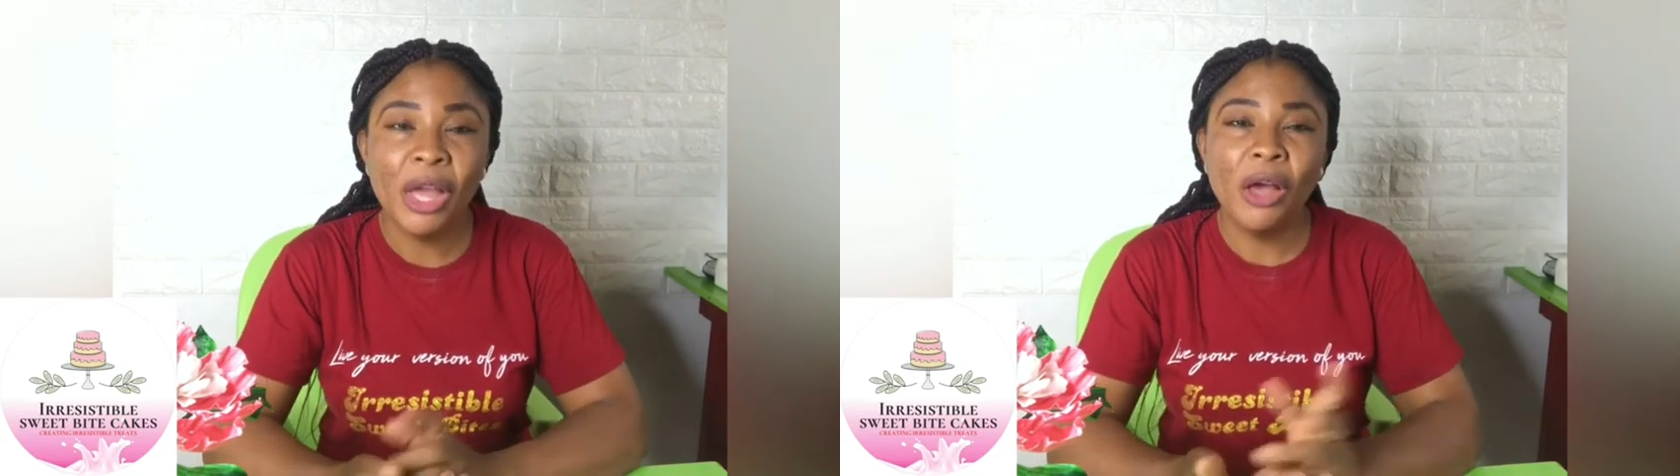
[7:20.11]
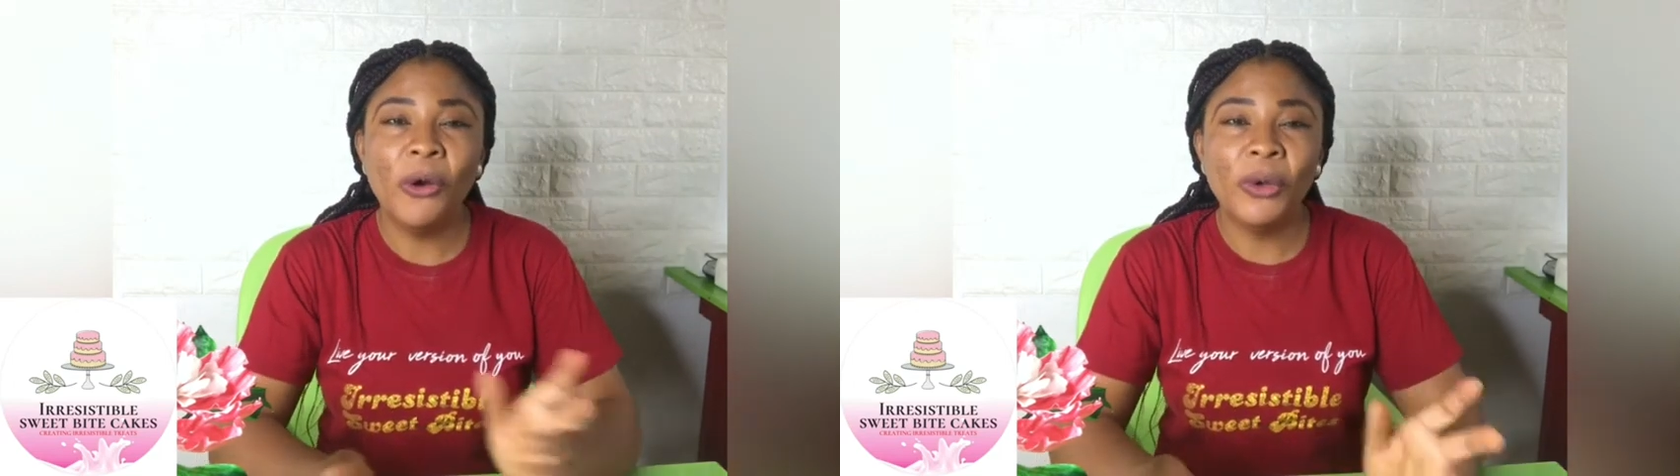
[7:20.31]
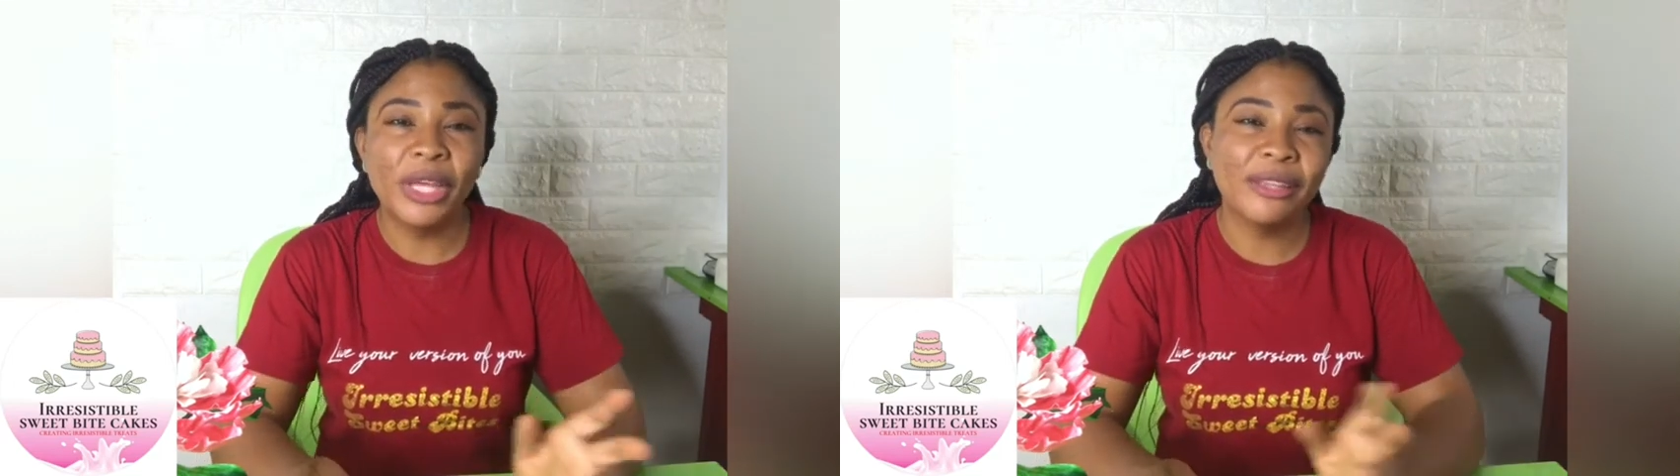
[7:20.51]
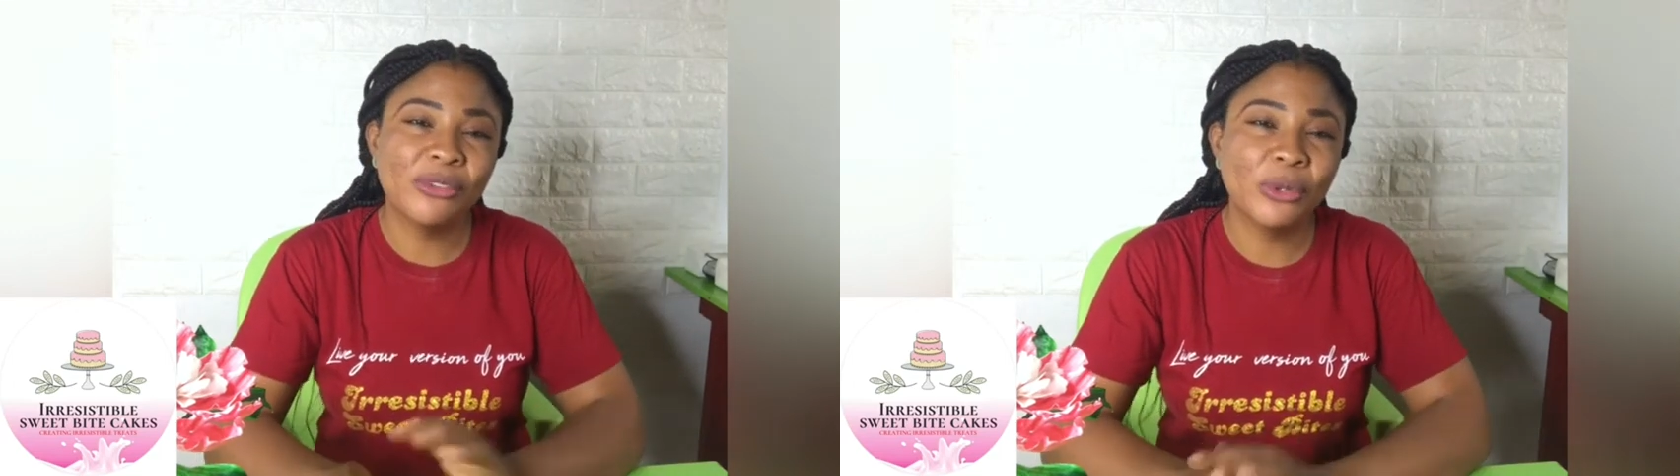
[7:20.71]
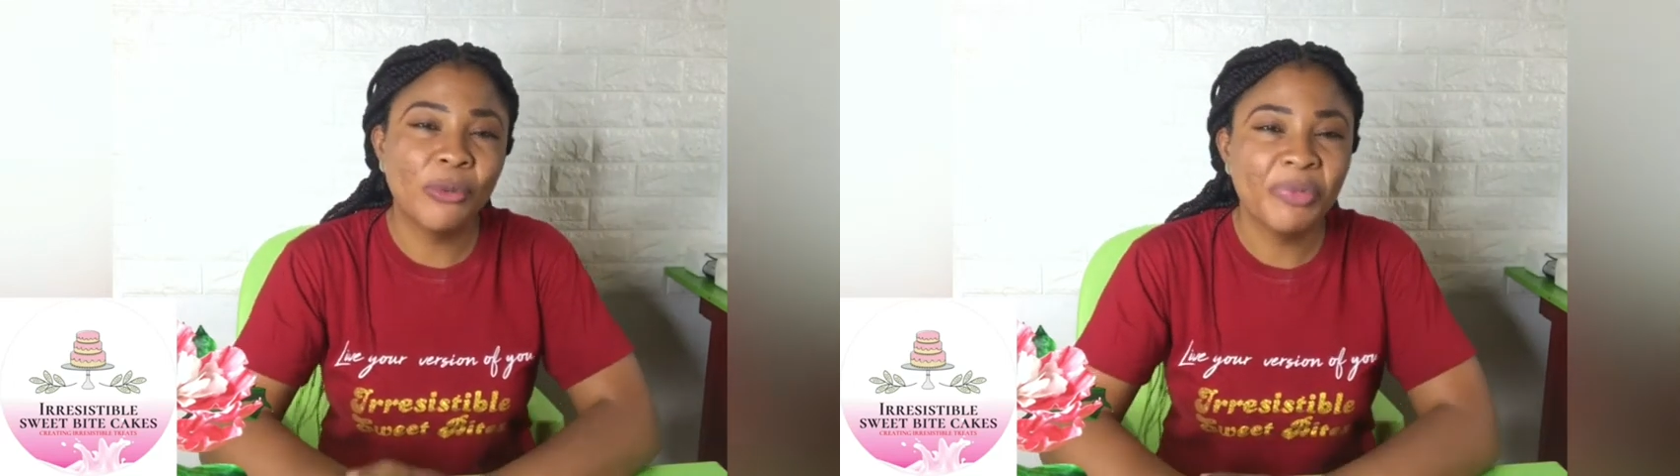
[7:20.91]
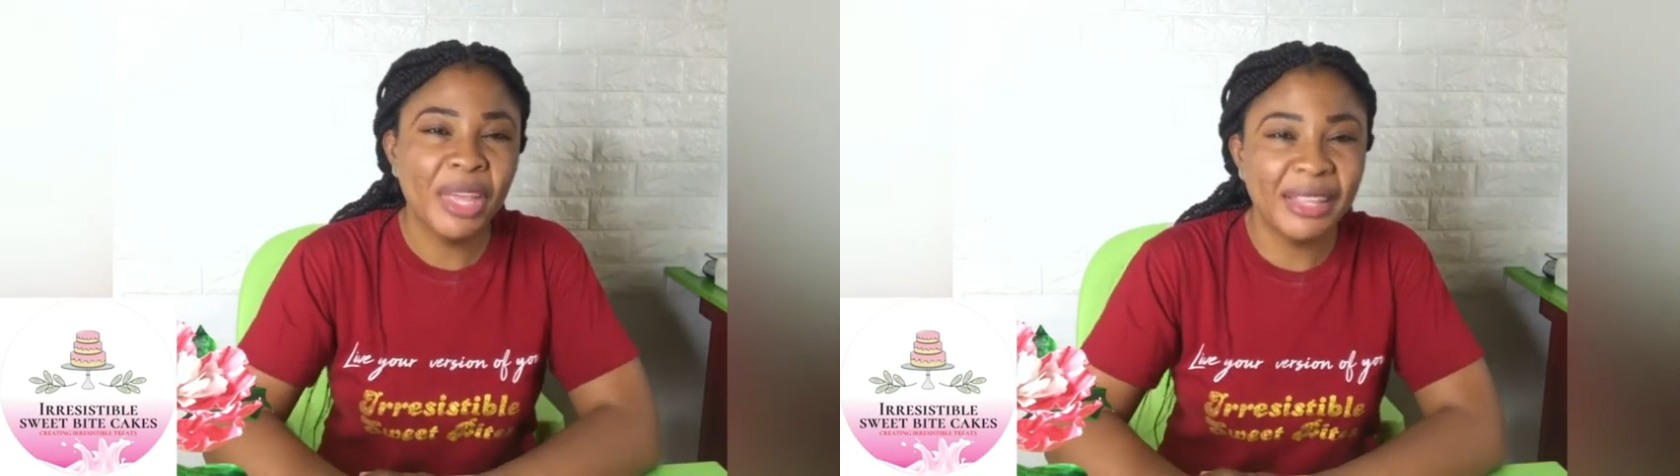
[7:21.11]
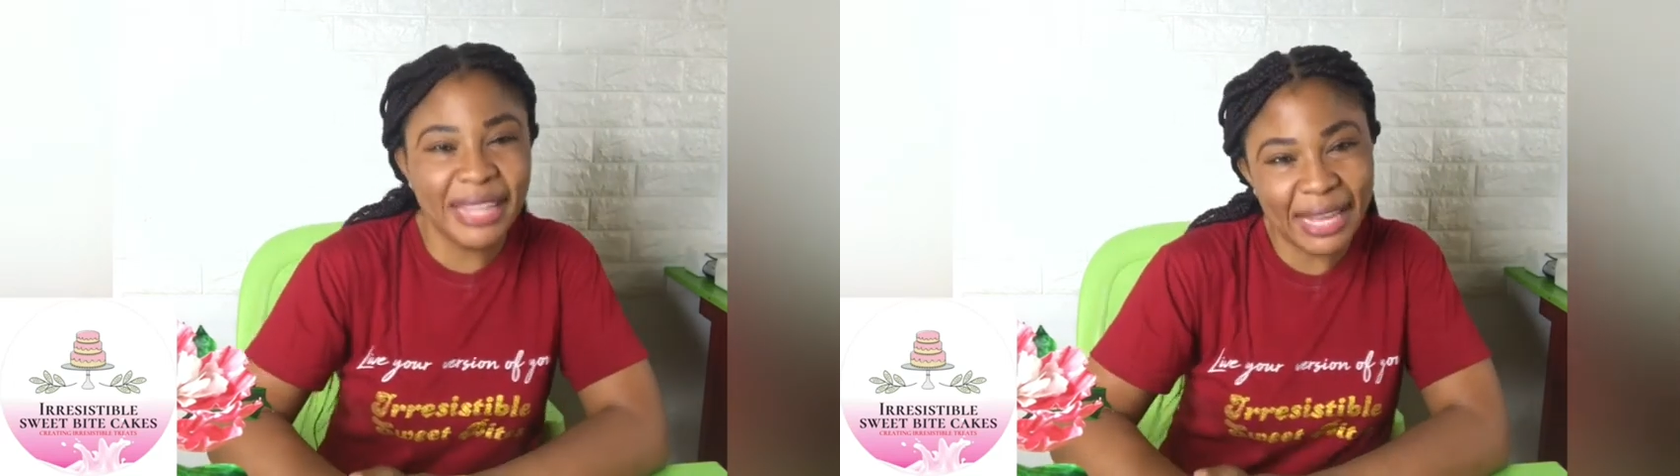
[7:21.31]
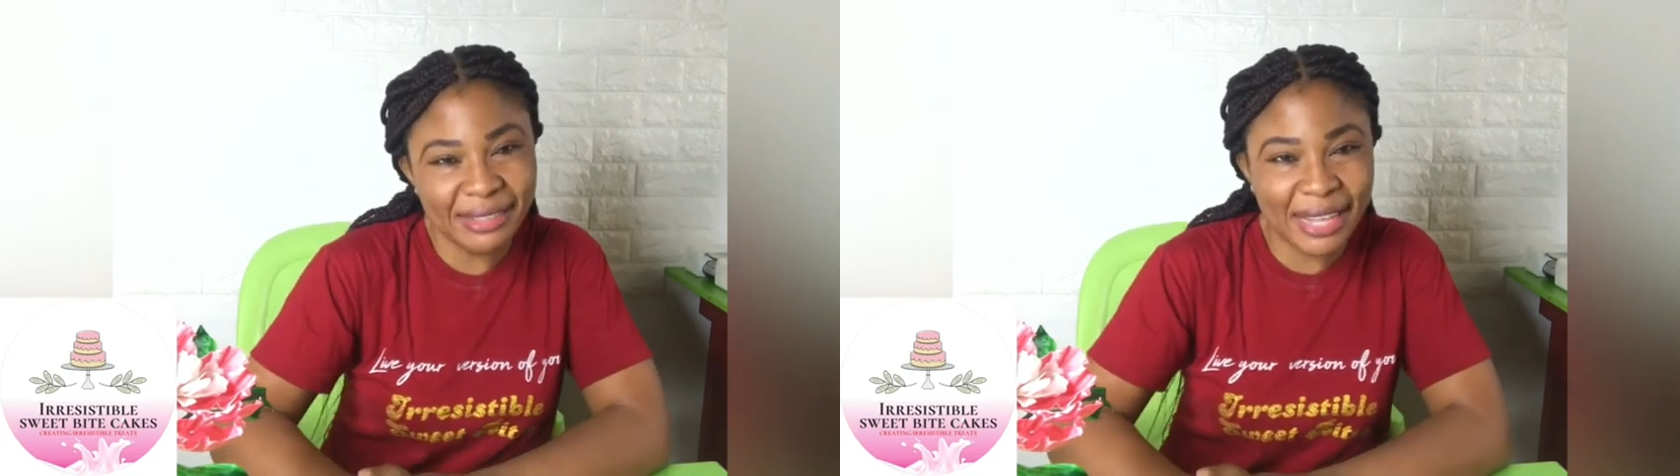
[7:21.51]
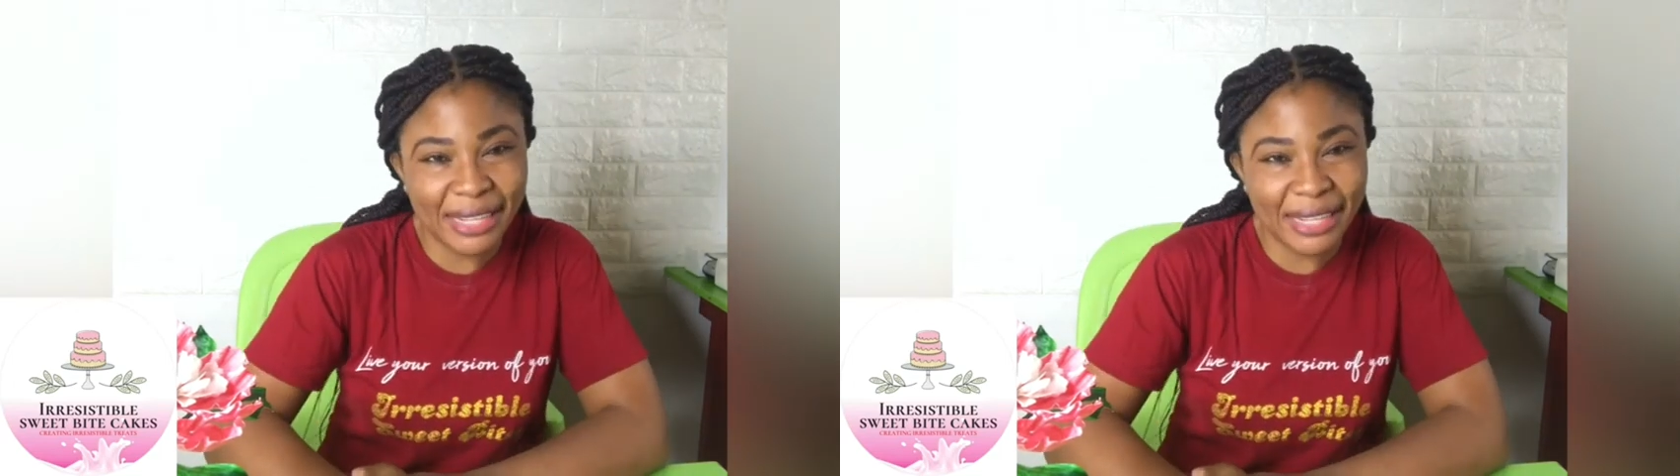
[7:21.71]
Okay, so that's that